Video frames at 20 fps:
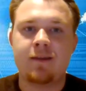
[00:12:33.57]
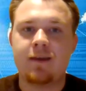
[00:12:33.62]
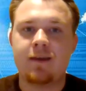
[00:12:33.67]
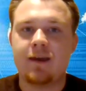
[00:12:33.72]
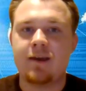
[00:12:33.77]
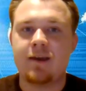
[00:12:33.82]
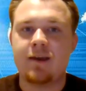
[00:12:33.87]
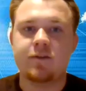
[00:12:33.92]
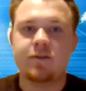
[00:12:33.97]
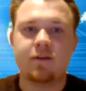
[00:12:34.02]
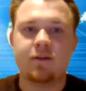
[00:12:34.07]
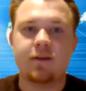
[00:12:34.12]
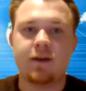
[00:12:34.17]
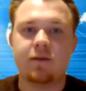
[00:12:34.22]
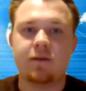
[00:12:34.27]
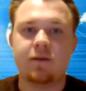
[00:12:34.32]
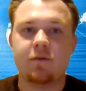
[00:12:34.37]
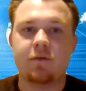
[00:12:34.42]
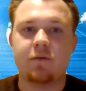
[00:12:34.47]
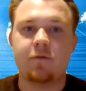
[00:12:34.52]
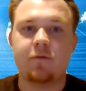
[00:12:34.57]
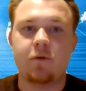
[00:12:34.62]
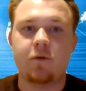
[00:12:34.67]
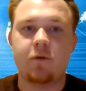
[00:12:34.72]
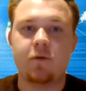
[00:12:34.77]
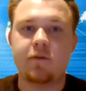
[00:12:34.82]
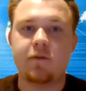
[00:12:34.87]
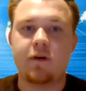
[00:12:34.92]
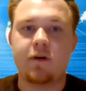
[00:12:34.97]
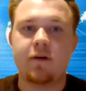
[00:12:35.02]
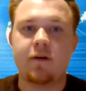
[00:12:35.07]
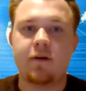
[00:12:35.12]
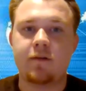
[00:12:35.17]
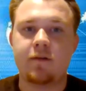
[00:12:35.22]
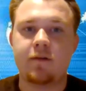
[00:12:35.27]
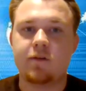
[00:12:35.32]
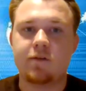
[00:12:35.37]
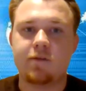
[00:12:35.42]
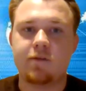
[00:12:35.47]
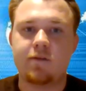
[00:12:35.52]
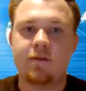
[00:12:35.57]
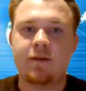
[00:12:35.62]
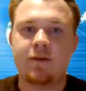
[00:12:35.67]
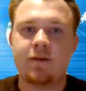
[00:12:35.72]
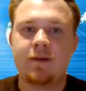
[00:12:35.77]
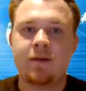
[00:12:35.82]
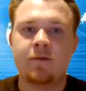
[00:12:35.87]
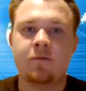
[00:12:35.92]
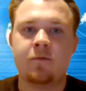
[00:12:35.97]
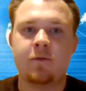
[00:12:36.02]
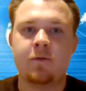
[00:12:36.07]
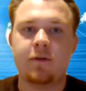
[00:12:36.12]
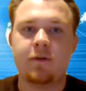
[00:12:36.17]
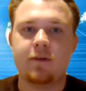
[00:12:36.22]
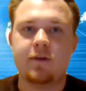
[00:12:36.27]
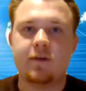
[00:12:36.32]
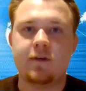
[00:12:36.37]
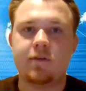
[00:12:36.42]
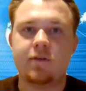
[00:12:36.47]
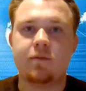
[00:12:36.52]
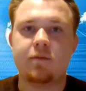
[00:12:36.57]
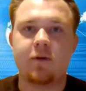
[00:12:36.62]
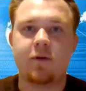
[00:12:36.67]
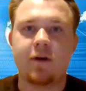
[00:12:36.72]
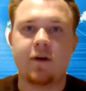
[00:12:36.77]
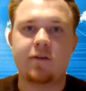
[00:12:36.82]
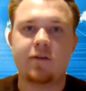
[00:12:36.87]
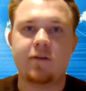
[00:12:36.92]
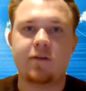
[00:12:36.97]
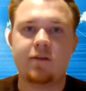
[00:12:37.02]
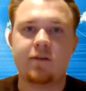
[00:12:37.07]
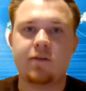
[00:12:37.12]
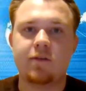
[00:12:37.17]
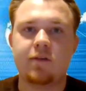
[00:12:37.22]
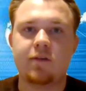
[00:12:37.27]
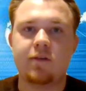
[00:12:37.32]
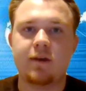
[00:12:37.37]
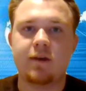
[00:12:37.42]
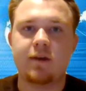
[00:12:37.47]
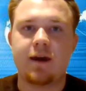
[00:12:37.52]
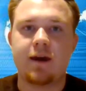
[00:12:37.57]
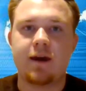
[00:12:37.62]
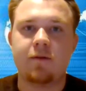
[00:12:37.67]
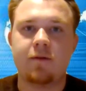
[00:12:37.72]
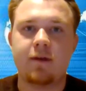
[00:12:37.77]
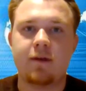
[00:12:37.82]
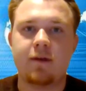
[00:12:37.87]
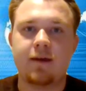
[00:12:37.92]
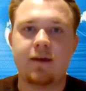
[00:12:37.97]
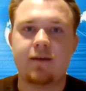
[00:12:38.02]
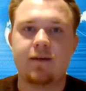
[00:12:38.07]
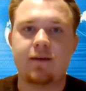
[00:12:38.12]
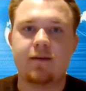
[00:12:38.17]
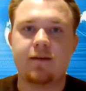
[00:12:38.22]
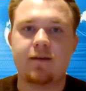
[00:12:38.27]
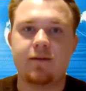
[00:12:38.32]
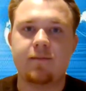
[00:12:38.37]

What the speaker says: aging labor force are, just really surprising to see how that